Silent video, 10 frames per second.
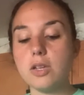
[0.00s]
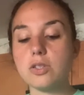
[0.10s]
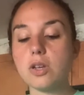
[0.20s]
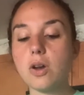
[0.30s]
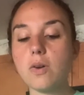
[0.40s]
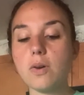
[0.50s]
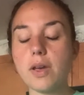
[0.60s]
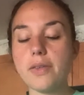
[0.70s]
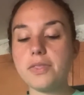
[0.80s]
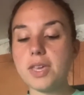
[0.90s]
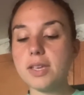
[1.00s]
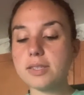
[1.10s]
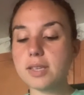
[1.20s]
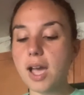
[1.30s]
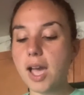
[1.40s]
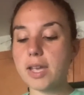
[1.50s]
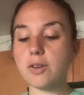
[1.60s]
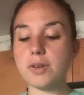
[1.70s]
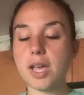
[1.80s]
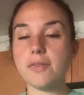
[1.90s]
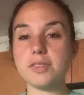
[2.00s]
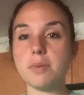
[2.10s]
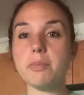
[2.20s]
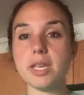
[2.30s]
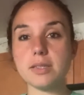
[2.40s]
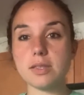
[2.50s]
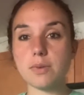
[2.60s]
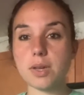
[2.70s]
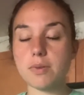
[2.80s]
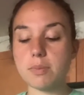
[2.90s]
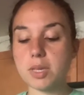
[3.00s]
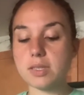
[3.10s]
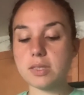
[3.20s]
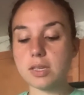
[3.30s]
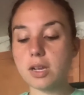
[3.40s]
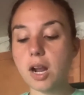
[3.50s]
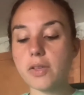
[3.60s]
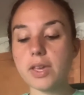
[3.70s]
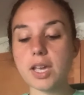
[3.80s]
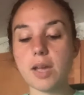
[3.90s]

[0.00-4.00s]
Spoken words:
So this, I don't have to mince the way we mince the garlic.